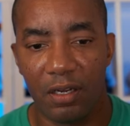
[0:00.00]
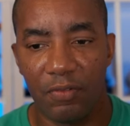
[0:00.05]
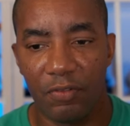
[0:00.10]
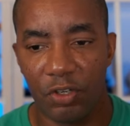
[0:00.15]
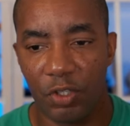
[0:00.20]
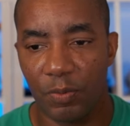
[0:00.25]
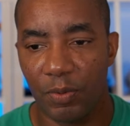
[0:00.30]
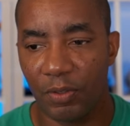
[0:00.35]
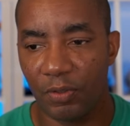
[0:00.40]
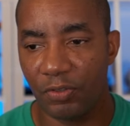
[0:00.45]

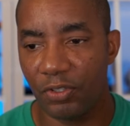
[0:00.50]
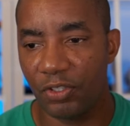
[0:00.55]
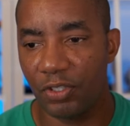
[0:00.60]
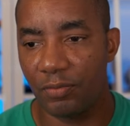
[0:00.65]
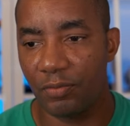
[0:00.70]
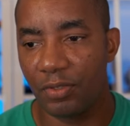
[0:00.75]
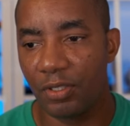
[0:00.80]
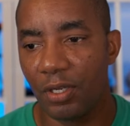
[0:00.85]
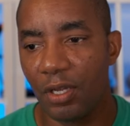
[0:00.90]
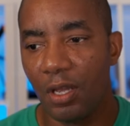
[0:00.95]
their sprinkler
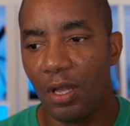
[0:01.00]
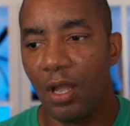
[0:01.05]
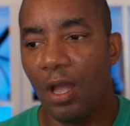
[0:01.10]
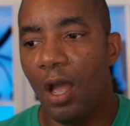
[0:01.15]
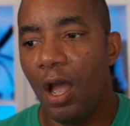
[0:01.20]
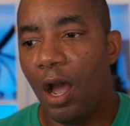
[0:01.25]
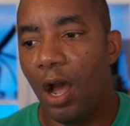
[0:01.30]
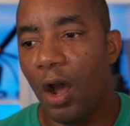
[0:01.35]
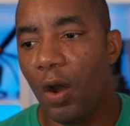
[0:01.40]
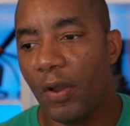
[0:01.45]
systems.
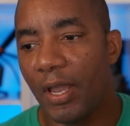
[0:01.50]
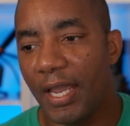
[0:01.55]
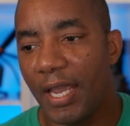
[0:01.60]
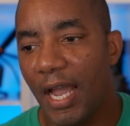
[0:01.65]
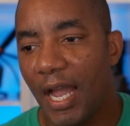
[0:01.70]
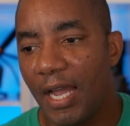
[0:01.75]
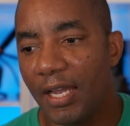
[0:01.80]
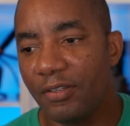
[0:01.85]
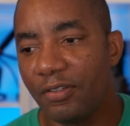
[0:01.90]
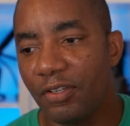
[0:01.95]
Okay,
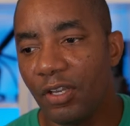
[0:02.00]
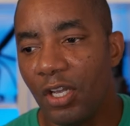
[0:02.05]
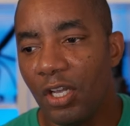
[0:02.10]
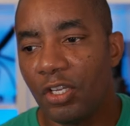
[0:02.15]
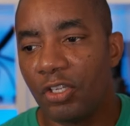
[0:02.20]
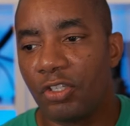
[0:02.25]
guys.